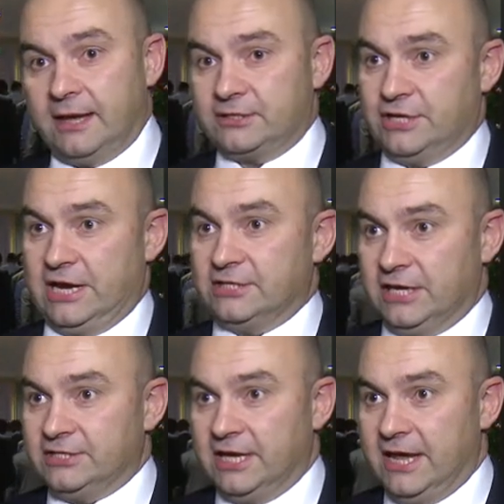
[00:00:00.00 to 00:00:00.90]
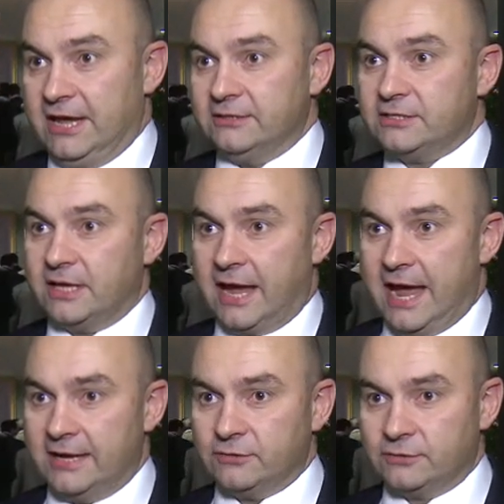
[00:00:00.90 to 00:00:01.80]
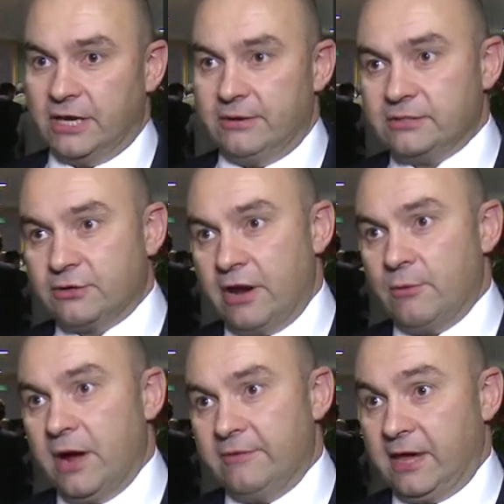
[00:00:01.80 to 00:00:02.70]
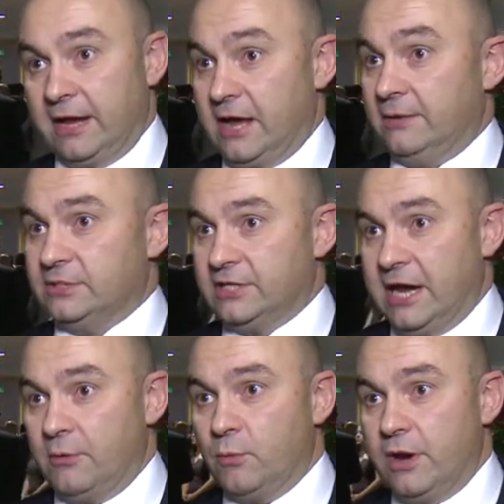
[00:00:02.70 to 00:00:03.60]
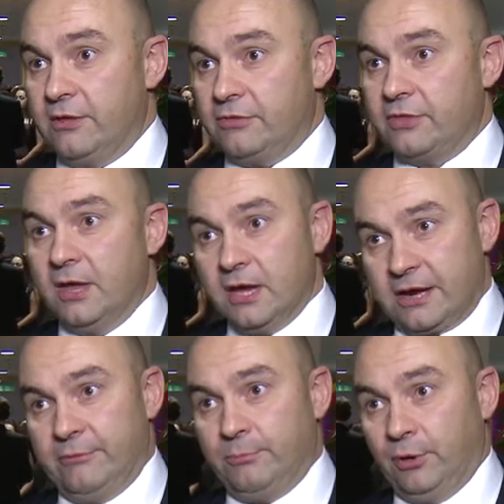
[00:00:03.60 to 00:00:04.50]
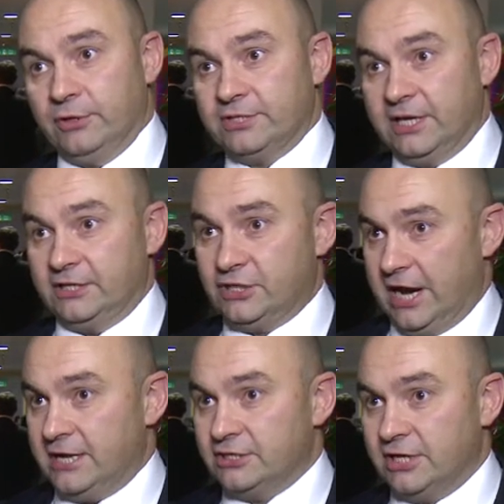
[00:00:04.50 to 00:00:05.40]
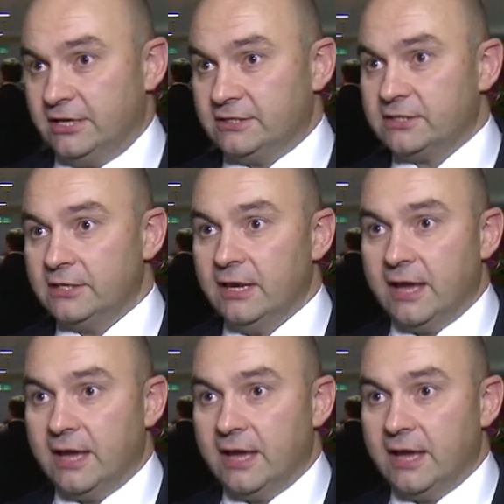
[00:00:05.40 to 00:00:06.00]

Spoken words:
exchange ideas, and also it's a great way of getting up to date with current policy changes,